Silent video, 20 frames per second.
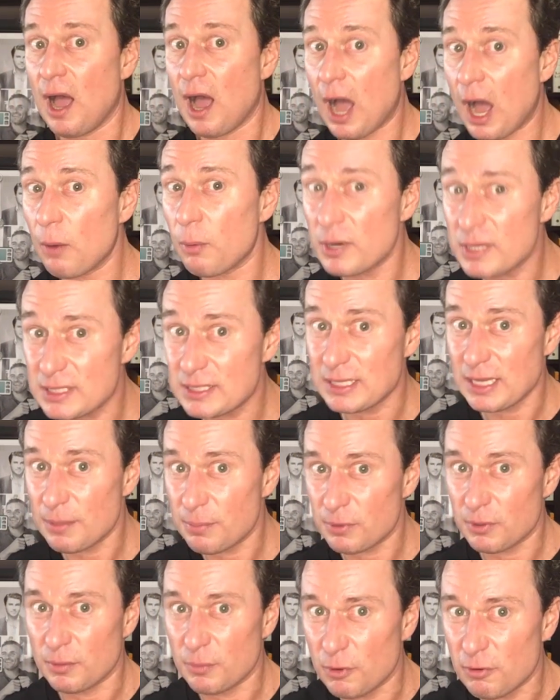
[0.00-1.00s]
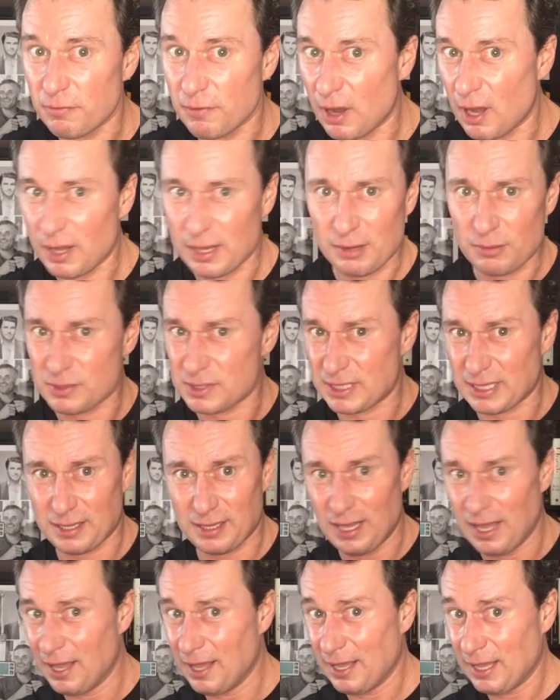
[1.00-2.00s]
I wasn't able to move on.
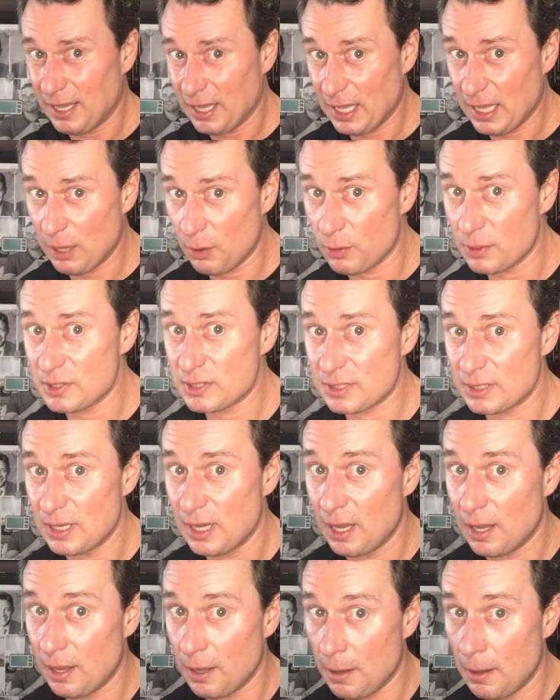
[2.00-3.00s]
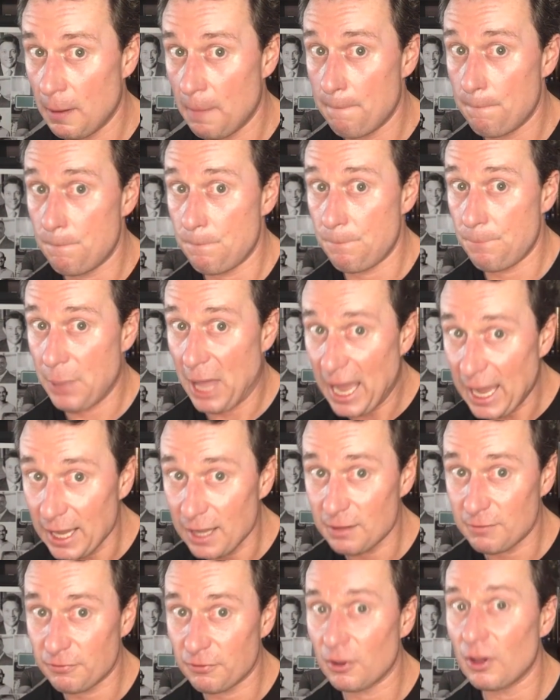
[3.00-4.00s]
It was
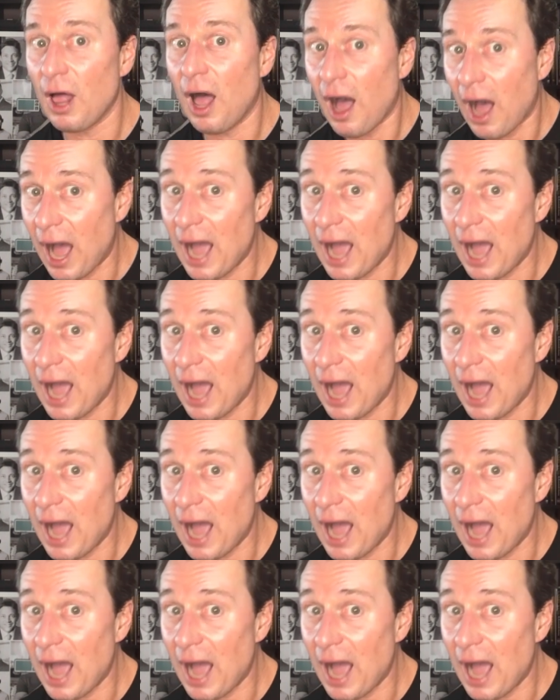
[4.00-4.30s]
painful.